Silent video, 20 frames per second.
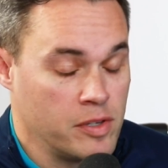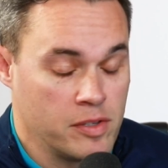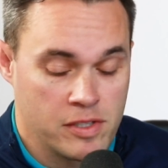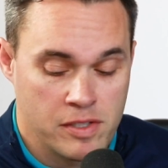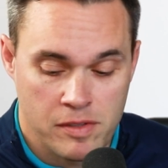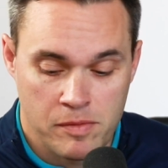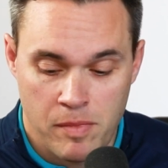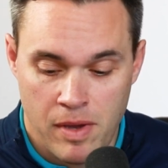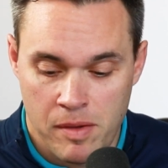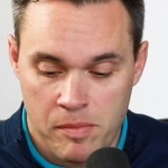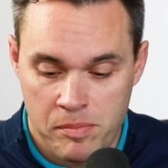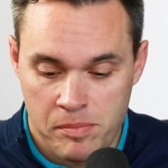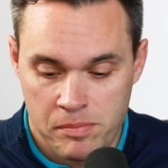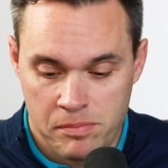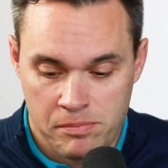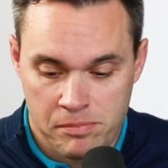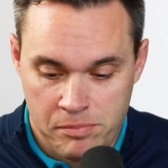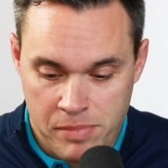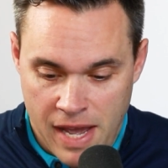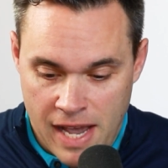This is my
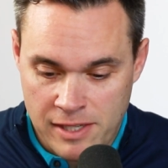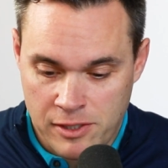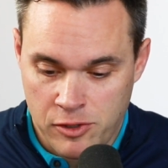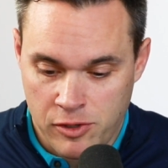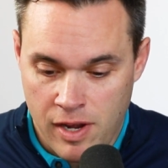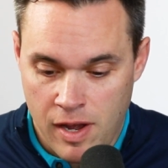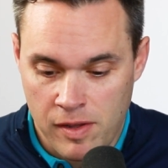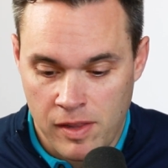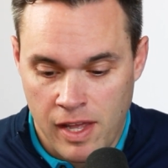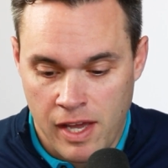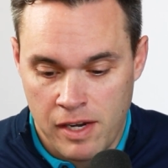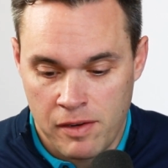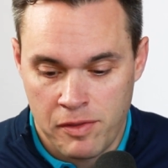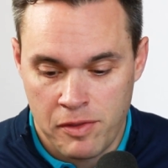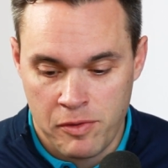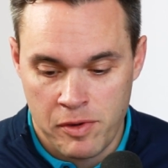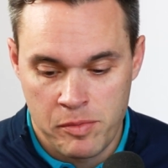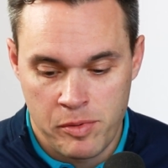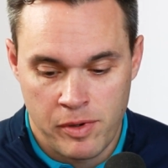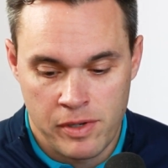pastor outline of
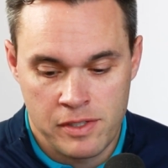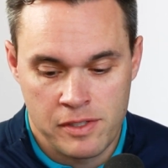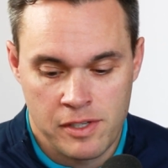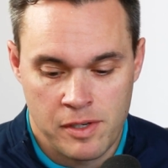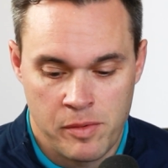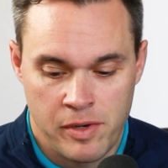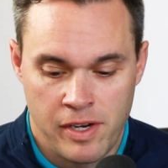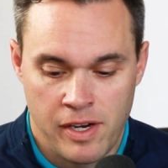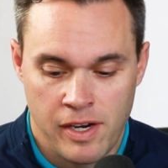3-point sermon